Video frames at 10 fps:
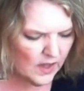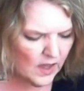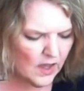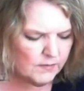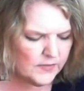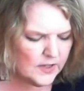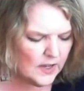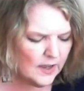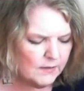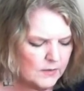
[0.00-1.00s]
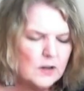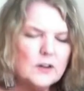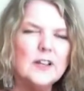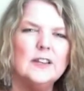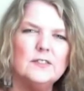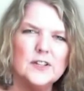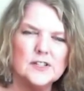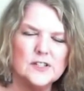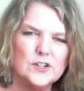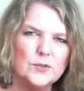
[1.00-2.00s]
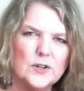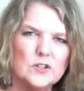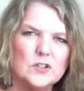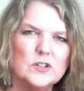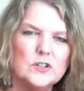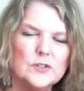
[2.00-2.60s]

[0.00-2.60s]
I'm hearing living situation too,